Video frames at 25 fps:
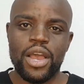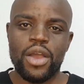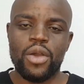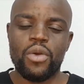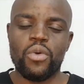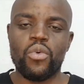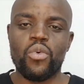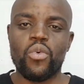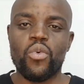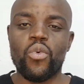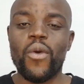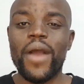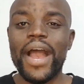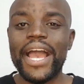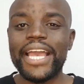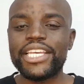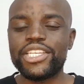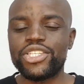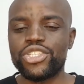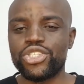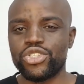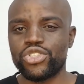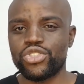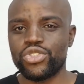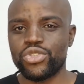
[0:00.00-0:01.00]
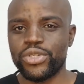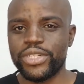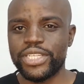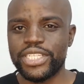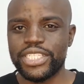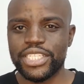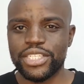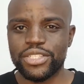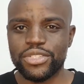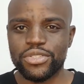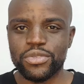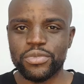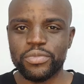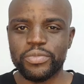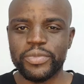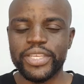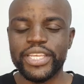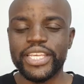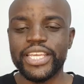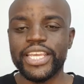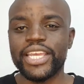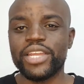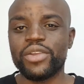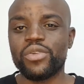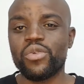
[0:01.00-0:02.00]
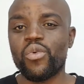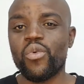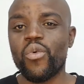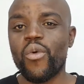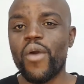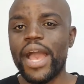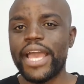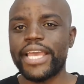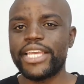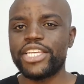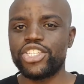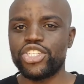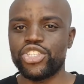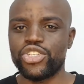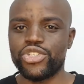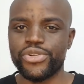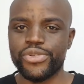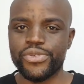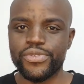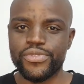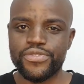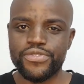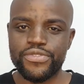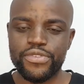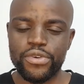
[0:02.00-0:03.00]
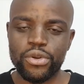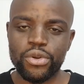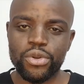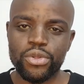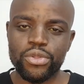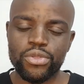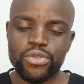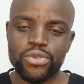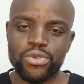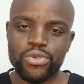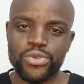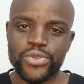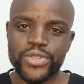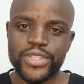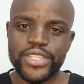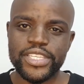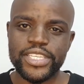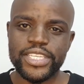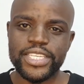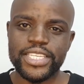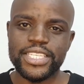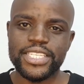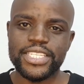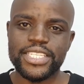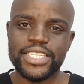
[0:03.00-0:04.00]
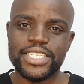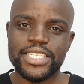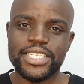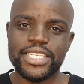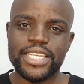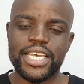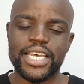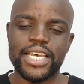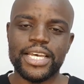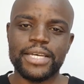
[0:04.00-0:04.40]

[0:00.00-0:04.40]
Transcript: Why should you listen to me, and why should you follow through this